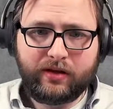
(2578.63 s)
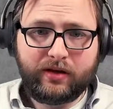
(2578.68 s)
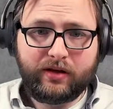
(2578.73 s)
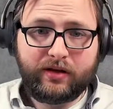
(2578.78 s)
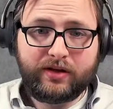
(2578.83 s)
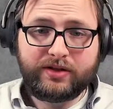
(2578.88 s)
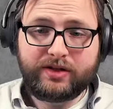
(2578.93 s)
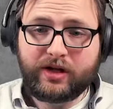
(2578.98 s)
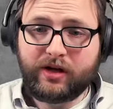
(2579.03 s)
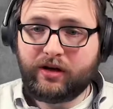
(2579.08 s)

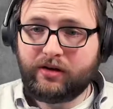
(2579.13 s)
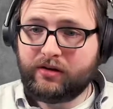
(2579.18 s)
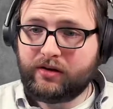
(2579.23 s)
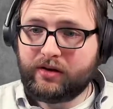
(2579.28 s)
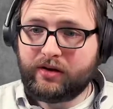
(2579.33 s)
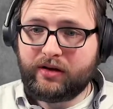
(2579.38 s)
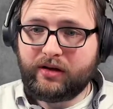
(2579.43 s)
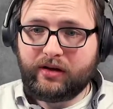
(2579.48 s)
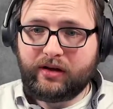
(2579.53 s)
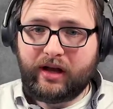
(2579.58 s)
so
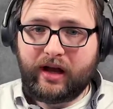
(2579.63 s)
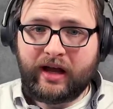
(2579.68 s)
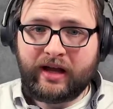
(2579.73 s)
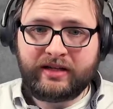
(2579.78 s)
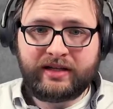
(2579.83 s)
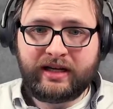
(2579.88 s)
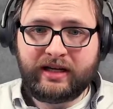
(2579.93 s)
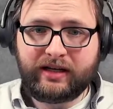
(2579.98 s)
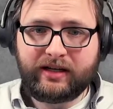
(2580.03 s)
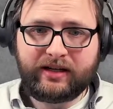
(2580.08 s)
I
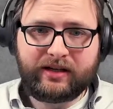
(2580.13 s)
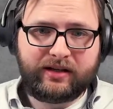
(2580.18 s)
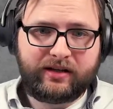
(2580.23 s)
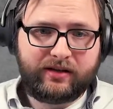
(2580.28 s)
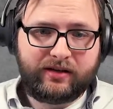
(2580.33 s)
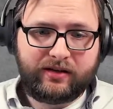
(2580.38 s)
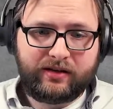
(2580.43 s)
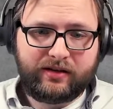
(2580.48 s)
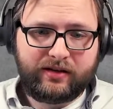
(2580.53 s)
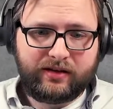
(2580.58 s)
think
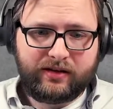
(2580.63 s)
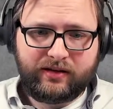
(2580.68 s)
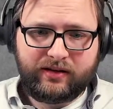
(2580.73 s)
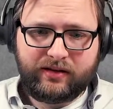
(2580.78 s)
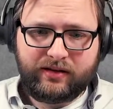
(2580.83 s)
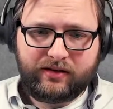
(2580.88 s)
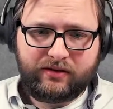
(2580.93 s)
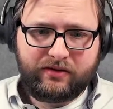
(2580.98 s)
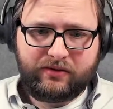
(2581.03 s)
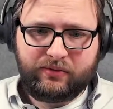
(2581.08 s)

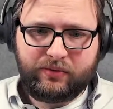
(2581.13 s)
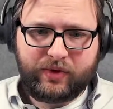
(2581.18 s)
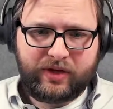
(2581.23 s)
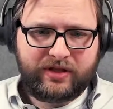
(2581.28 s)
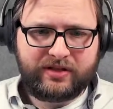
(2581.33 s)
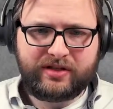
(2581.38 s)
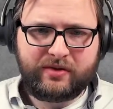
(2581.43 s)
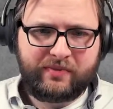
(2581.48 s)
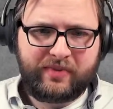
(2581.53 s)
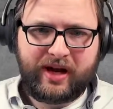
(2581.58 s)
when
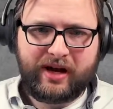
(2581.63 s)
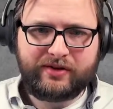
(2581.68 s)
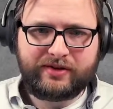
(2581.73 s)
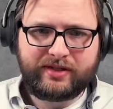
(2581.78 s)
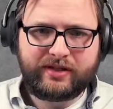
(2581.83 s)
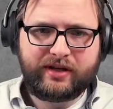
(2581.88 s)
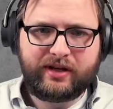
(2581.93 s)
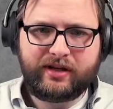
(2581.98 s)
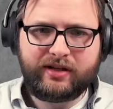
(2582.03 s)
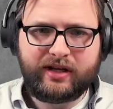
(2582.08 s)
it's about
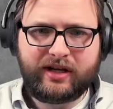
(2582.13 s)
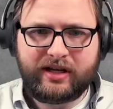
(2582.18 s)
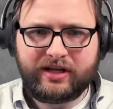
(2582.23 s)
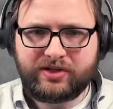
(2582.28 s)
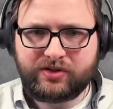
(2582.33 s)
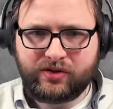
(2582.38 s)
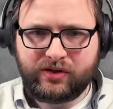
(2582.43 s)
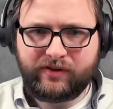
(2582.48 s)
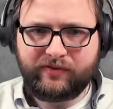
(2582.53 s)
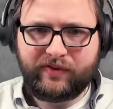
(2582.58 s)
the
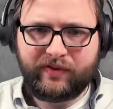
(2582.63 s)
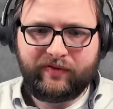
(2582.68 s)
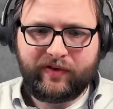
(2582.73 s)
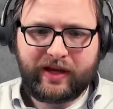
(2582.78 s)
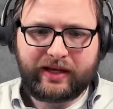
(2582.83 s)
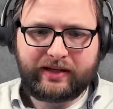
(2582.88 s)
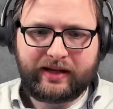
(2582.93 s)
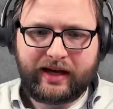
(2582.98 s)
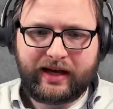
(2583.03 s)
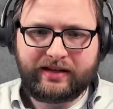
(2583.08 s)
history of
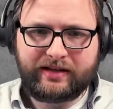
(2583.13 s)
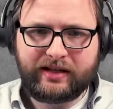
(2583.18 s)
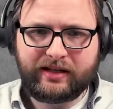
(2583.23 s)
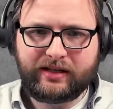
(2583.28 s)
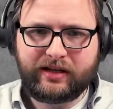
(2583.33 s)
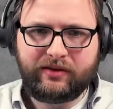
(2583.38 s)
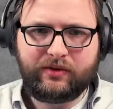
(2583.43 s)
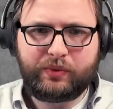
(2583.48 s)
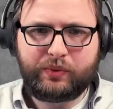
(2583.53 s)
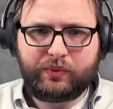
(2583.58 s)
Invicta, I think
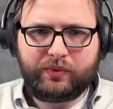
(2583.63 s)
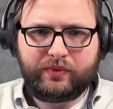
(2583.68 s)
there